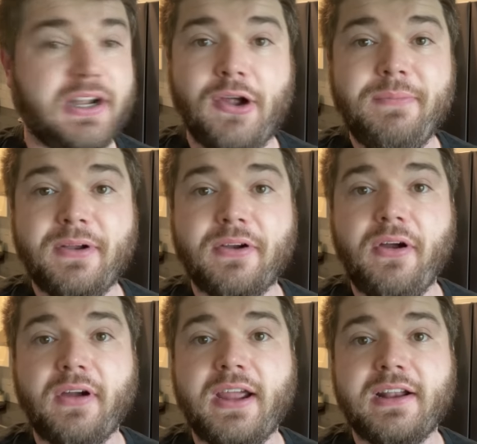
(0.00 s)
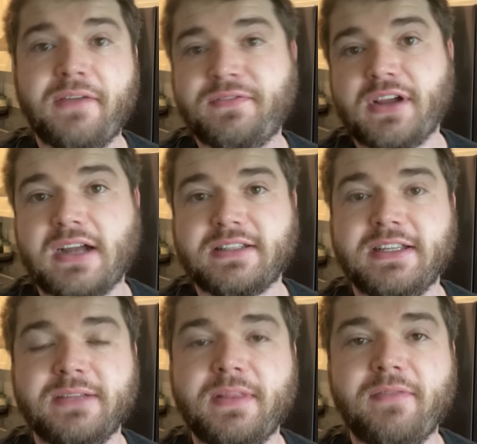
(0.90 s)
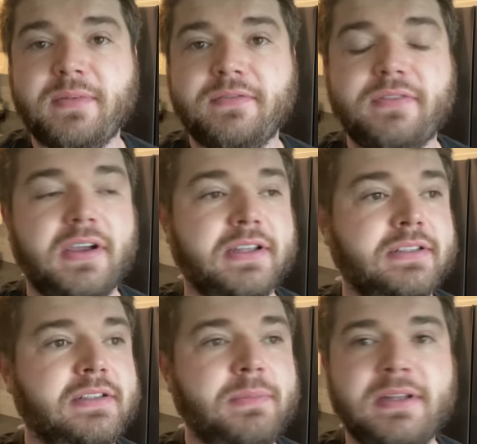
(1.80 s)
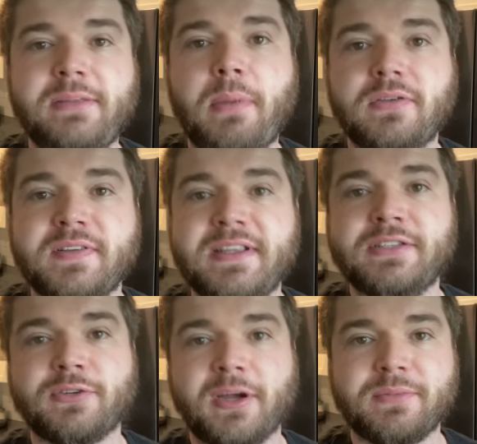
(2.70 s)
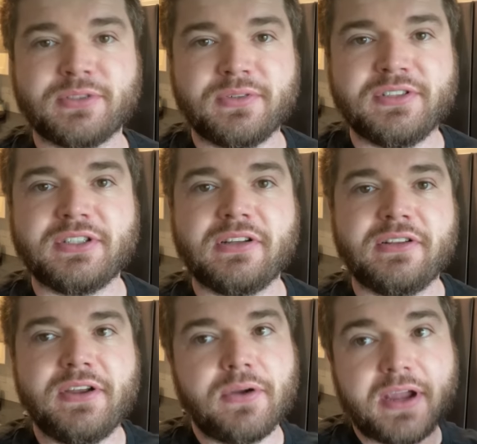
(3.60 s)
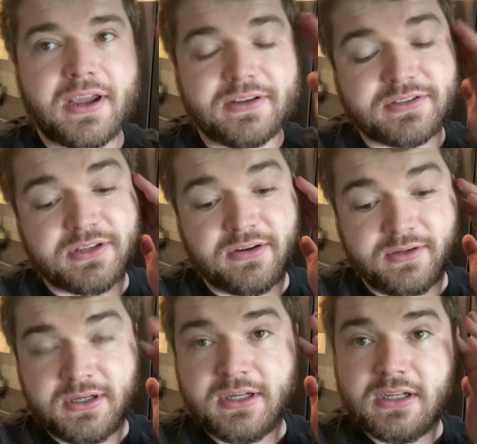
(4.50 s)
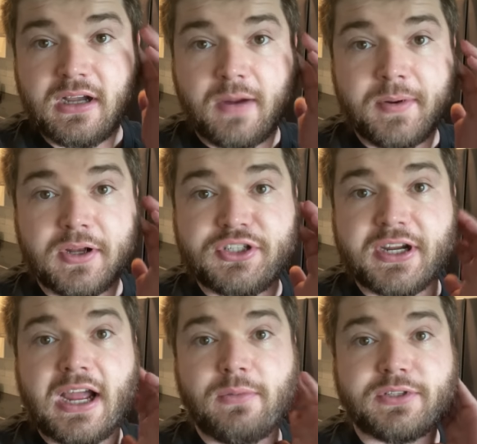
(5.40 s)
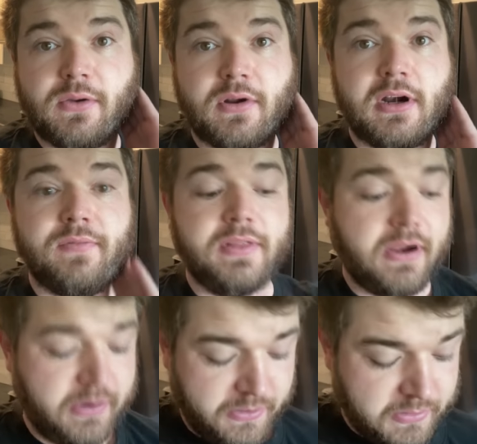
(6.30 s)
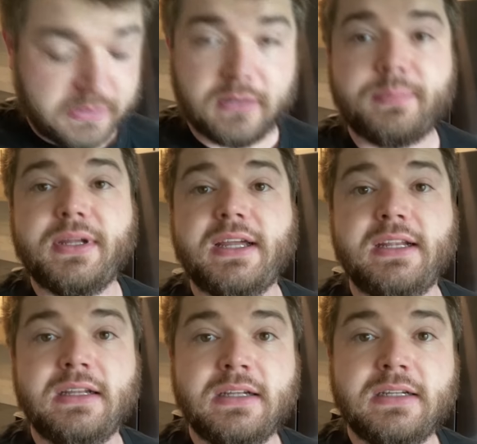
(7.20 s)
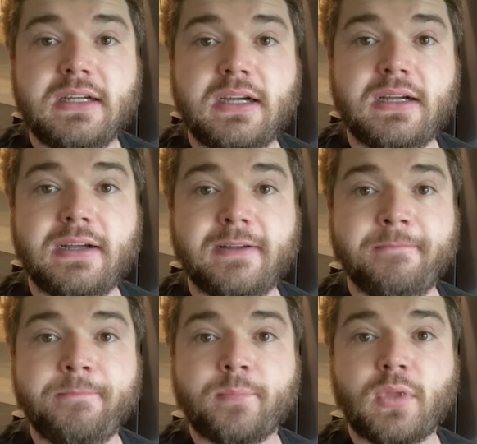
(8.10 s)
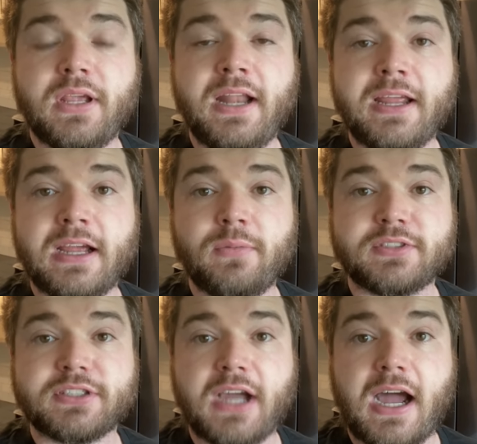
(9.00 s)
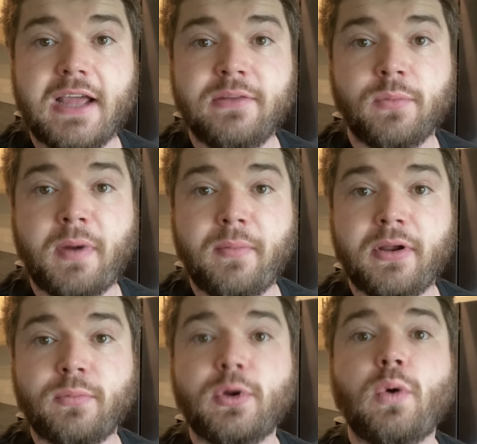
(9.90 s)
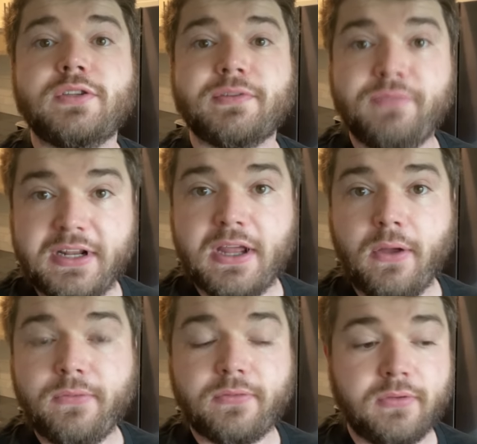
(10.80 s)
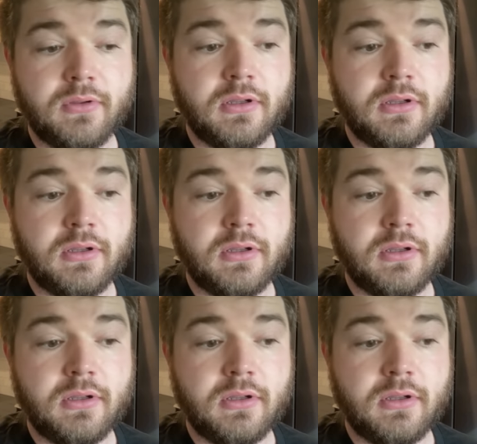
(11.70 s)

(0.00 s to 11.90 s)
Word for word: I hope they're all right. I've talked to him. They've been fine. I mean, he posted the Instagram stories. He's clearly okay, so I'm going to go check out what's going on over there here in a little bit um, and hang out with Scott, and then we're probably going to record some videos.